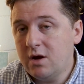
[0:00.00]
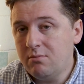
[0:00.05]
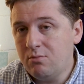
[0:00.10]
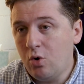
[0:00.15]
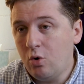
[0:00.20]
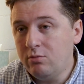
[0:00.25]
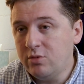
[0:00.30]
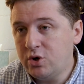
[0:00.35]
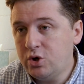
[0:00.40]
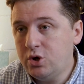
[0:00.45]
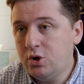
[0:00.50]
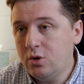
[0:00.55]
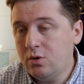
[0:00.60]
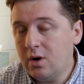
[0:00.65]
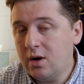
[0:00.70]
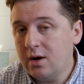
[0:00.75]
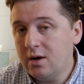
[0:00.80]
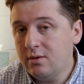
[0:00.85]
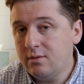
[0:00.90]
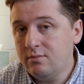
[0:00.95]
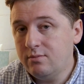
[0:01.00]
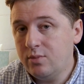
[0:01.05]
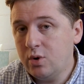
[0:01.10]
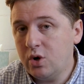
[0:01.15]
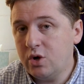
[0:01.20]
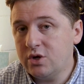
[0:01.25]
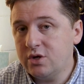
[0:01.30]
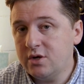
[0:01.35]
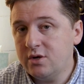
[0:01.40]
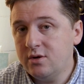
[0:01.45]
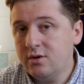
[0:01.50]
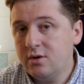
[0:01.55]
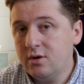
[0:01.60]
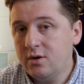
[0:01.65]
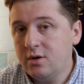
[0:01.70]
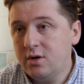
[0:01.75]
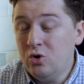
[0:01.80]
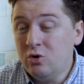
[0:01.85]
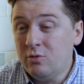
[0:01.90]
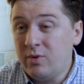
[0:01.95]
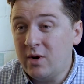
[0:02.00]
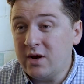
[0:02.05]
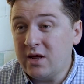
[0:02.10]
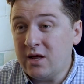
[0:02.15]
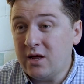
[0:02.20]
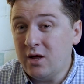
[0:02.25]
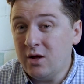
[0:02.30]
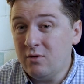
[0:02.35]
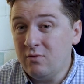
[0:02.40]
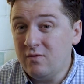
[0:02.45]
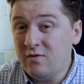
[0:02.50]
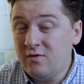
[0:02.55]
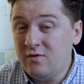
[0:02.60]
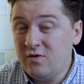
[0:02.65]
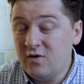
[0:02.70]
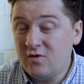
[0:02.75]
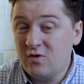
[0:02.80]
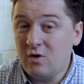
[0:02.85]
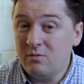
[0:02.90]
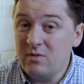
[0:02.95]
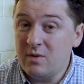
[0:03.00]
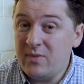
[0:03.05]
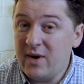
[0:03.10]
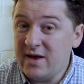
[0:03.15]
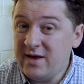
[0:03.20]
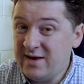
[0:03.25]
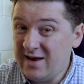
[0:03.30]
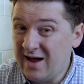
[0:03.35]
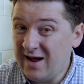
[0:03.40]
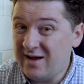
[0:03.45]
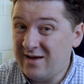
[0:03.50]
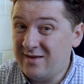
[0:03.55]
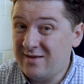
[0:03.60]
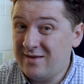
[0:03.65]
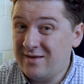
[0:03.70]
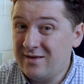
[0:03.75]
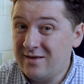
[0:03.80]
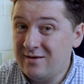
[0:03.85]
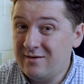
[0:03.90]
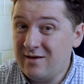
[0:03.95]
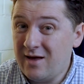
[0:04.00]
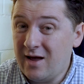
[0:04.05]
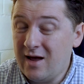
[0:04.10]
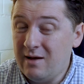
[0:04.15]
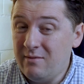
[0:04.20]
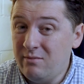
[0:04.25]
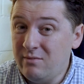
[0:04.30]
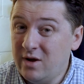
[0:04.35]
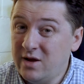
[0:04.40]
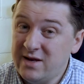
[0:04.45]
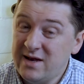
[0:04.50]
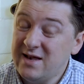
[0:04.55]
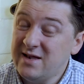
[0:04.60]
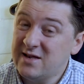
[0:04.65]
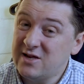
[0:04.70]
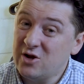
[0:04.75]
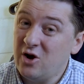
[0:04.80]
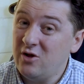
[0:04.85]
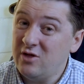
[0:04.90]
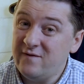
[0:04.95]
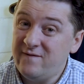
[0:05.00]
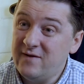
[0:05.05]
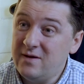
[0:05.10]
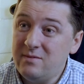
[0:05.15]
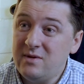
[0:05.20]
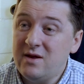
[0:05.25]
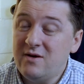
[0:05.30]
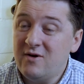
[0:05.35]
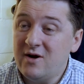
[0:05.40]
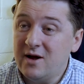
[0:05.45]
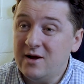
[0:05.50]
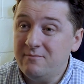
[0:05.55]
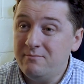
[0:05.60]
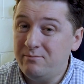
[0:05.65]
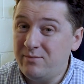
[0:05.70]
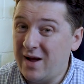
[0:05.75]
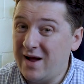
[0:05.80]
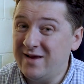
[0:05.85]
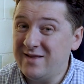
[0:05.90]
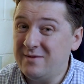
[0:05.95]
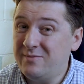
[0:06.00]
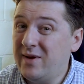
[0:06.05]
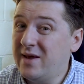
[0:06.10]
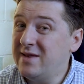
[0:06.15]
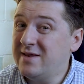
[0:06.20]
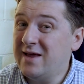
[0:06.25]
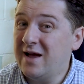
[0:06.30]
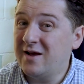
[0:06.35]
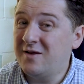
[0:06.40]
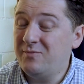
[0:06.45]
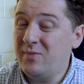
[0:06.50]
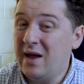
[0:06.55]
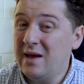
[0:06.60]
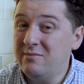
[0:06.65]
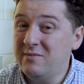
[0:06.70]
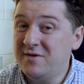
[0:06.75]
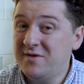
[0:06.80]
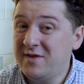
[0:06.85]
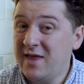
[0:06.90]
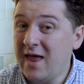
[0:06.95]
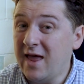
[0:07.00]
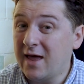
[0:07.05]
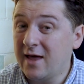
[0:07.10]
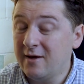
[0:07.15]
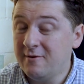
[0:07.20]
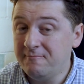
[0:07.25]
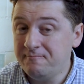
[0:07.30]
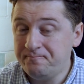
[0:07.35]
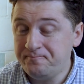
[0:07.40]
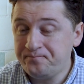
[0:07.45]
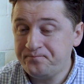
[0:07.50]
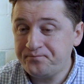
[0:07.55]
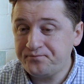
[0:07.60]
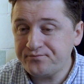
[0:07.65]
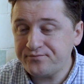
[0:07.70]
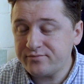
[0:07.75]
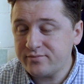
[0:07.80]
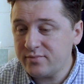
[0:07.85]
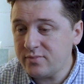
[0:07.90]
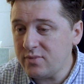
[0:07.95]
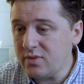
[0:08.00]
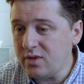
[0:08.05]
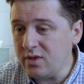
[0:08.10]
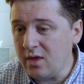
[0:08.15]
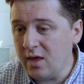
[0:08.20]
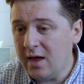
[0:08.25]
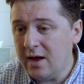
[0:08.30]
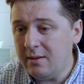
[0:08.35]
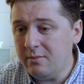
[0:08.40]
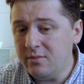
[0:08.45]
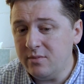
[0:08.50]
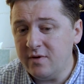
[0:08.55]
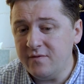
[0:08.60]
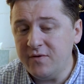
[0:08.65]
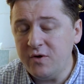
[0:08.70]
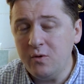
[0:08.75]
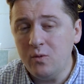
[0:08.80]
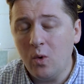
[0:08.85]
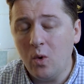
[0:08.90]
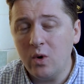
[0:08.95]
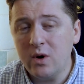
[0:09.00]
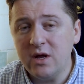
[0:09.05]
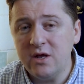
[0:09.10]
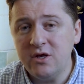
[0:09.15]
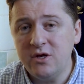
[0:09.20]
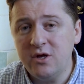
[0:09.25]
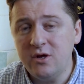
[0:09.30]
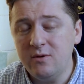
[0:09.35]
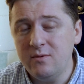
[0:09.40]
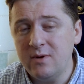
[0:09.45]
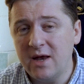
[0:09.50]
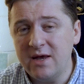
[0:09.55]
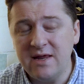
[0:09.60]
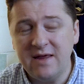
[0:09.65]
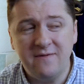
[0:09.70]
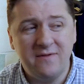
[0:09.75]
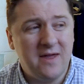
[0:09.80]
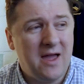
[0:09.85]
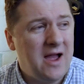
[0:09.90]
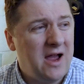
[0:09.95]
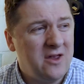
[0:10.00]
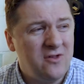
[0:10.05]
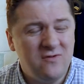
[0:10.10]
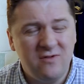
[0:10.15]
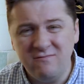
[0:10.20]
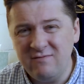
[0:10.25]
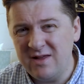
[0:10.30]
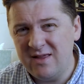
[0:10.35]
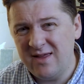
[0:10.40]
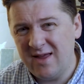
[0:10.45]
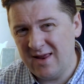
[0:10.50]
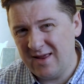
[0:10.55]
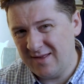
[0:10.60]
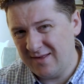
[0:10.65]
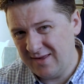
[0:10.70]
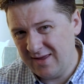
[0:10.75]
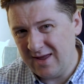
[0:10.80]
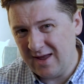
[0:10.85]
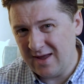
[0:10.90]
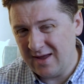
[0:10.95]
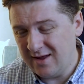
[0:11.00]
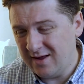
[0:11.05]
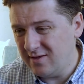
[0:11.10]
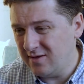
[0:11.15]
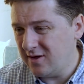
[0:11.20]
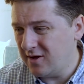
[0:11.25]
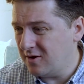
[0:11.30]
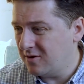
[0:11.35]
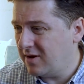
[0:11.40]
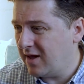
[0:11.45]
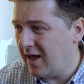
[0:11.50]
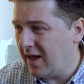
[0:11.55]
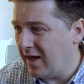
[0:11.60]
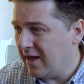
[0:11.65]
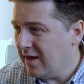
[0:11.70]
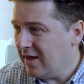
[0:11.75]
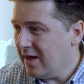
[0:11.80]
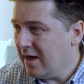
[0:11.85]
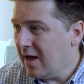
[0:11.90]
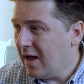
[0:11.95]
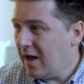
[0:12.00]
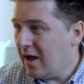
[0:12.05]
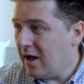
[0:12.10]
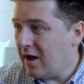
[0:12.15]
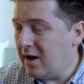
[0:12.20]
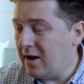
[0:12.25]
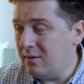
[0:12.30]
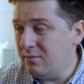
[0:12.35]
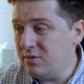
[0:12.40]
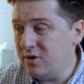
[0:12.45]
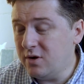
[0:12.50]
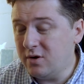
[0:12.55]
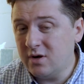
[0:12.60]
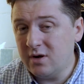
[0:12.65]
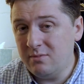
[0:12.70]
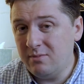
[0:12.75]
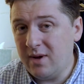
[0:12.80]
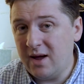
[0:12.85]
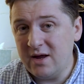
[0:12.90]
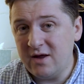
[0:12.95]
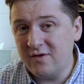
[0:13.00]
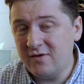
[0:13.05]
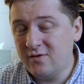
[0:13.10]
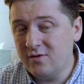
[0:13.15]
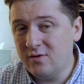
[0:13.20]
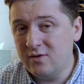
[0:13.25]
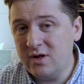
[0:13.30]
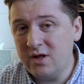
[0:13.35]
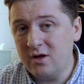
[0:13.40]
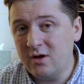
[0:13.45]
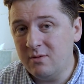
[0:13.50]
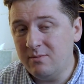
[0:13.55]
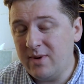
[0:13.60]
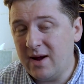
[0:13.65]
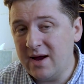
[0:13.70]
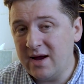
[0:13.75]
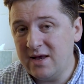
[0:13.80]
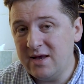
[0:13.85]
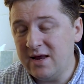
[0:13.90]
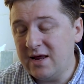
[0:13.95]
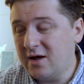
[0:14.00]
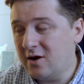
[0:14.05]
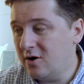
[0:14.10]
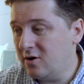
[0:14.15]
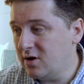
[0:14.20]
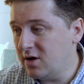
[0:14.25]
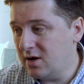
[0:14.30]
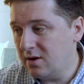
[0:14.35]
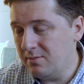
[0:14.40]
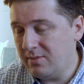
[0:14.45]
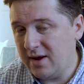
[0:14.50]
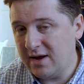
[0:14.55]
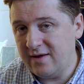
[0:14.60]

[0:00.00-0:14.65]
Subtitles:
a more mature person. Nobody who's just come to Pentax and didn't start the film era buys a Pentax by mistake. If you walk into any of the high street retailers here in the UK, you can buy a Sony, you can buy a Nikon, you can